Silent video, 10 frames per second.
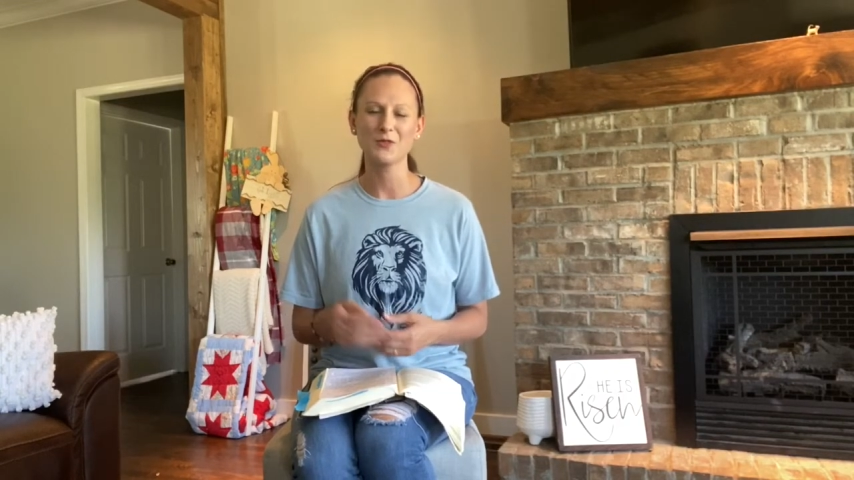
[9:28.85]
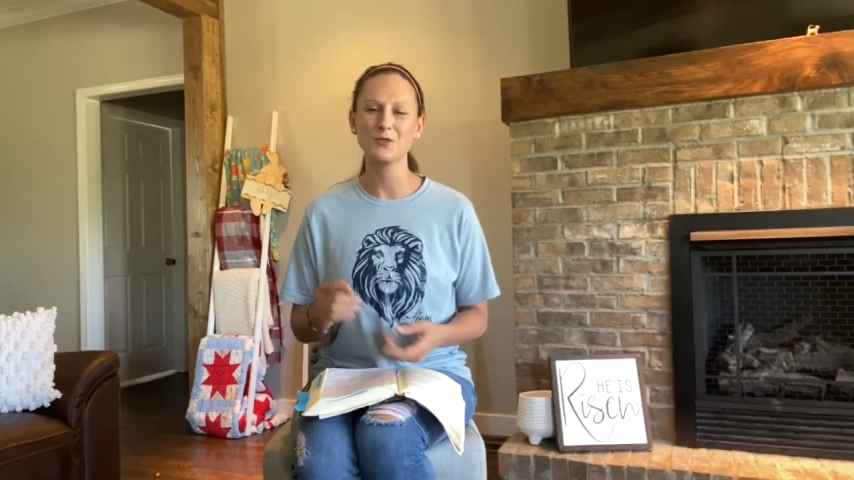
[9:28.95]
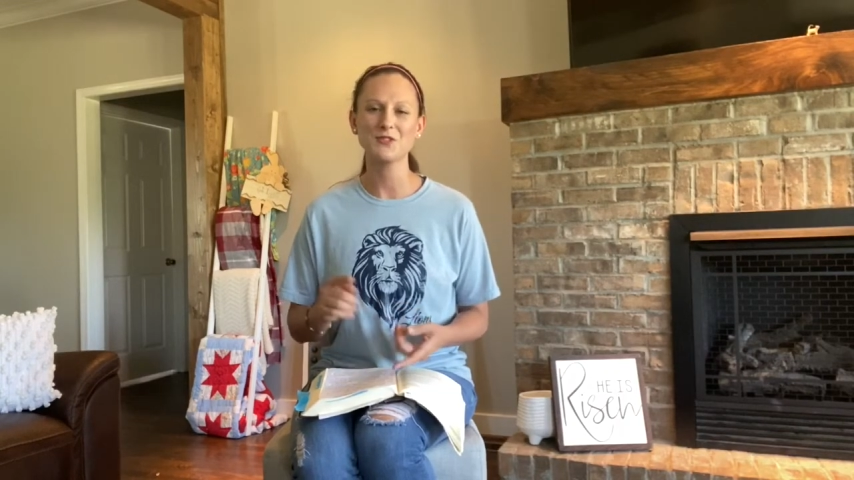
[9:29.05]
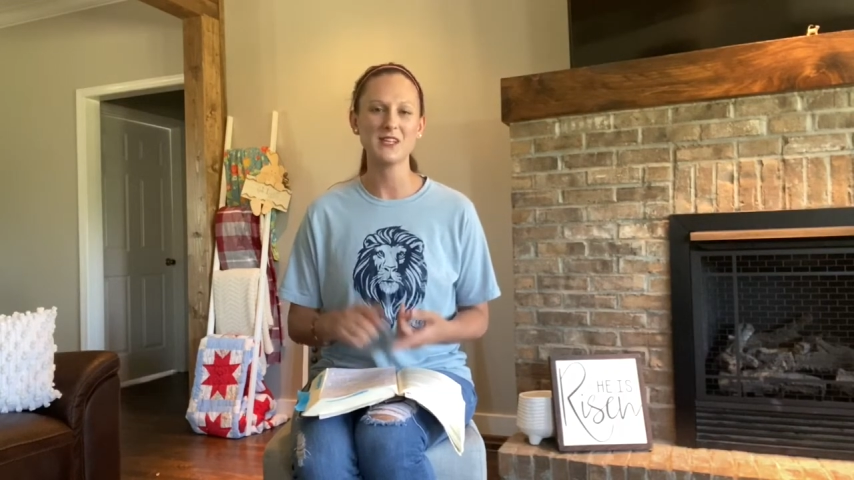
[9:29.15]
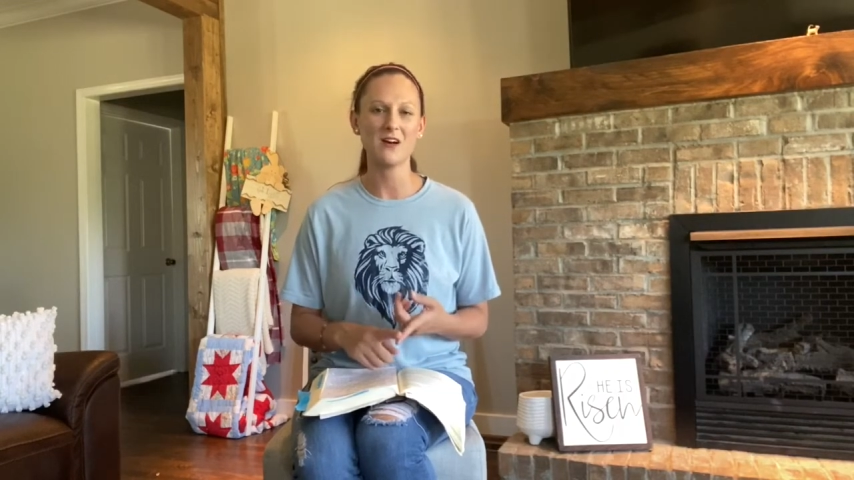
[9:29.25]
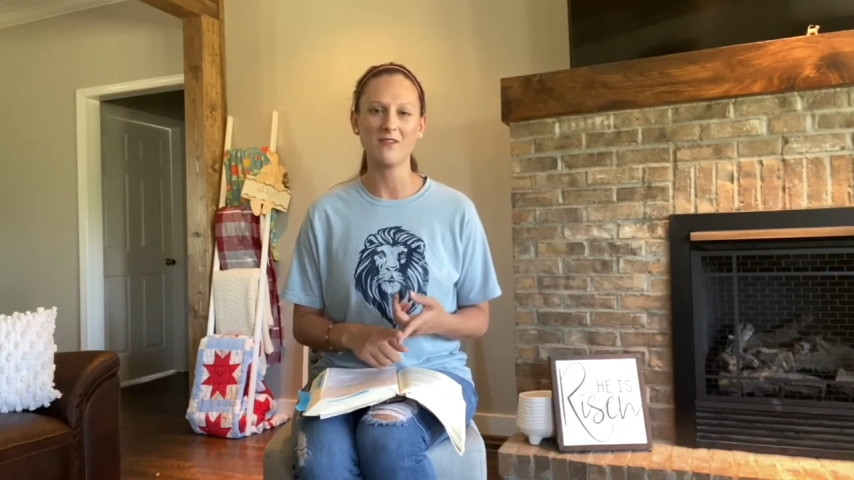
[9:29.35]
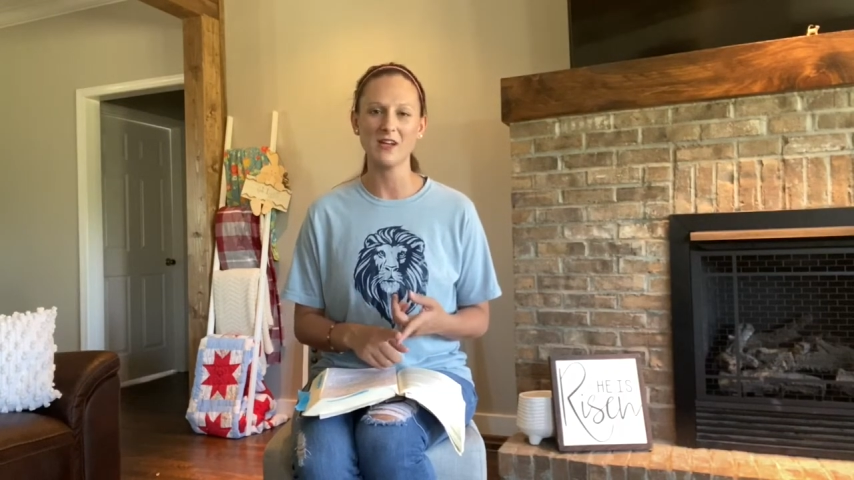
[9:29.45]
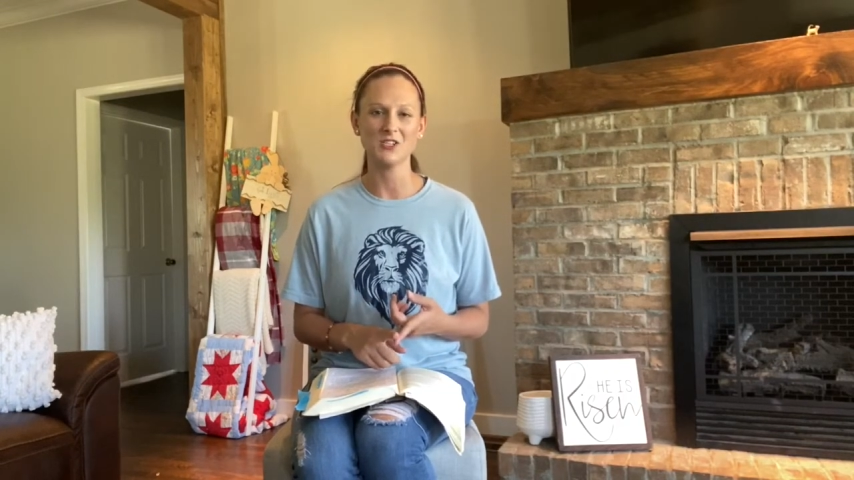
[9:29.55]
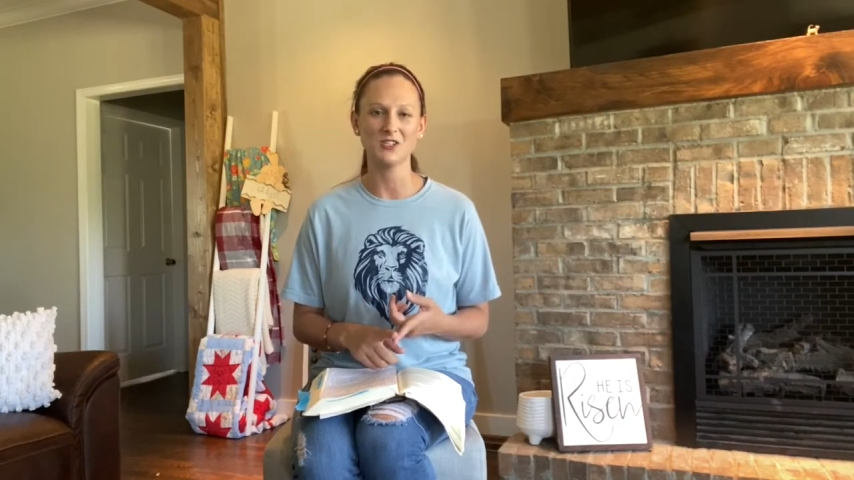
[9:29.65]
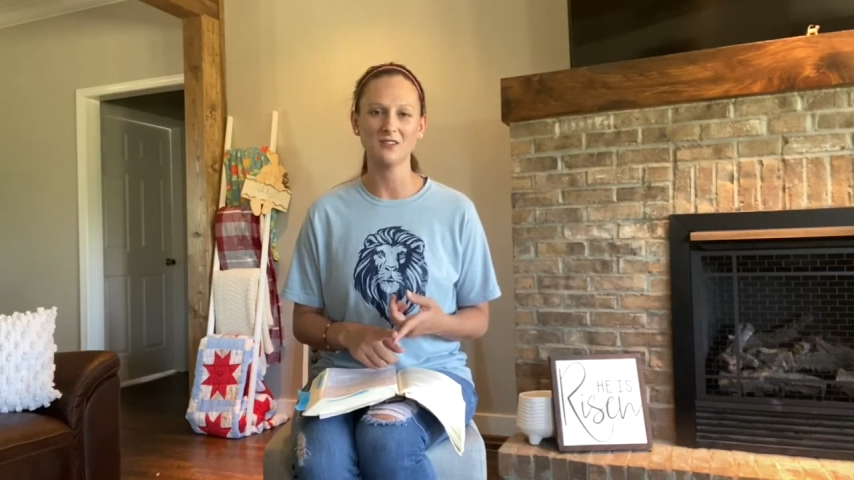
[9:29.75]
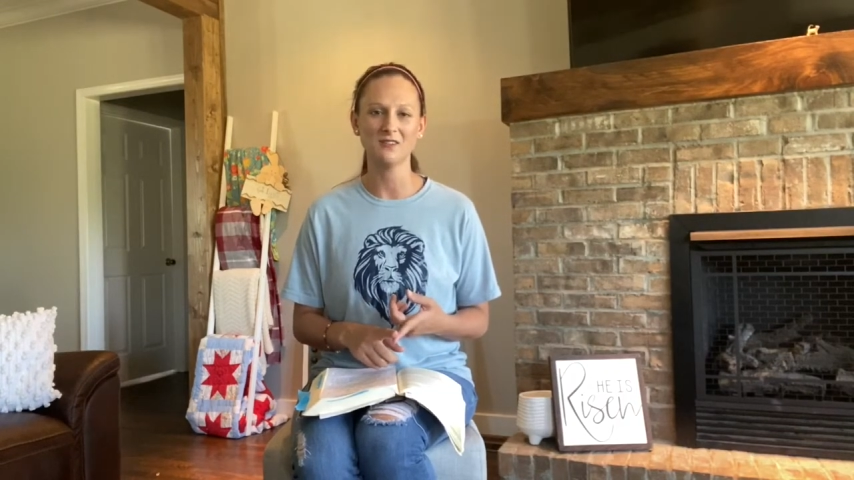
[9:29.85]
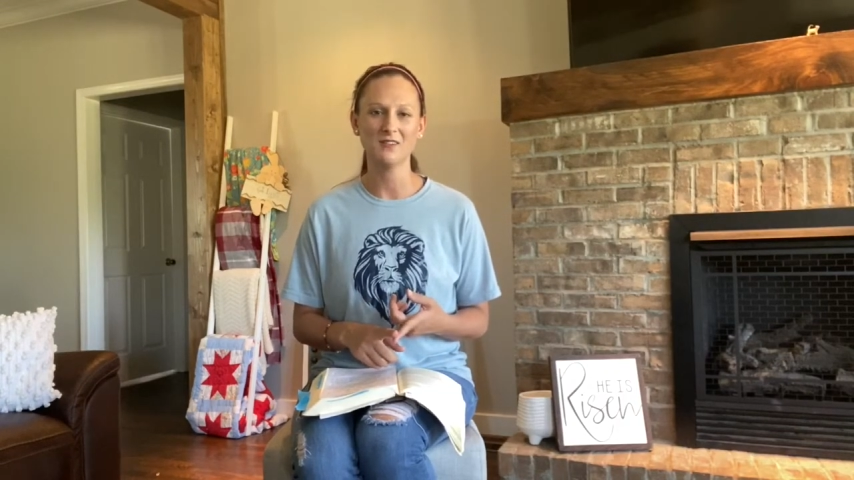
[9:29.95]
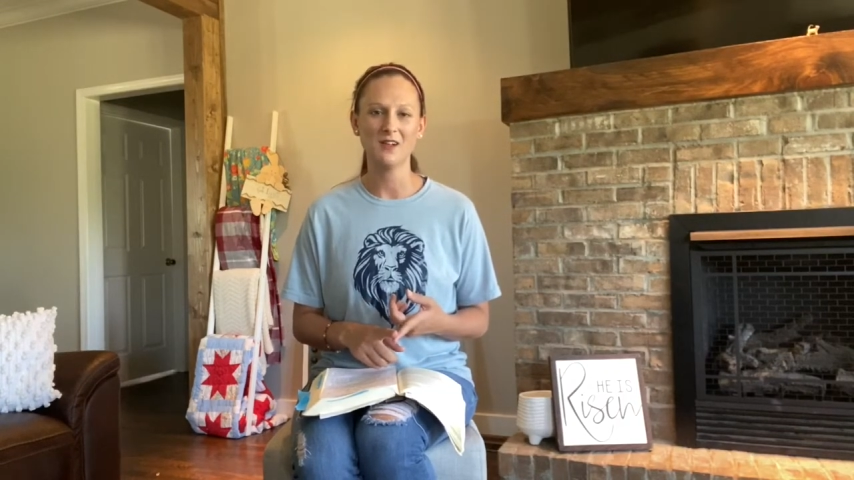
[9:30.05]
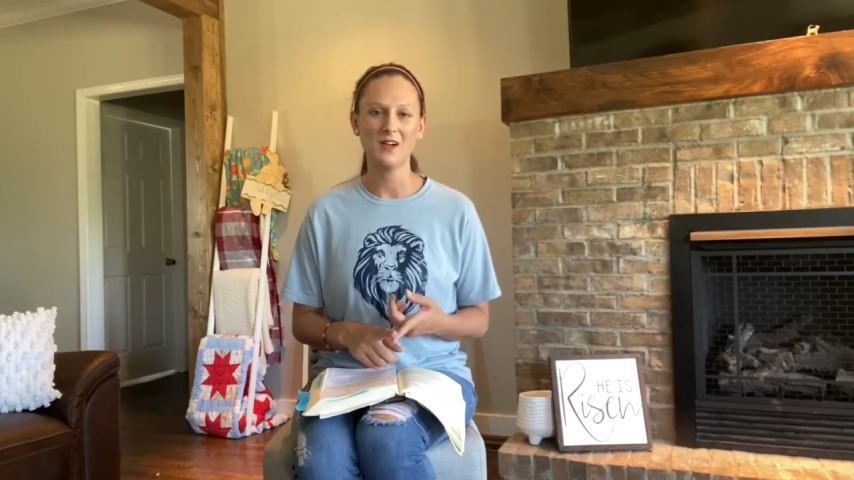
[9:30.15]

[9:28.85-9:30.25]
through salvation.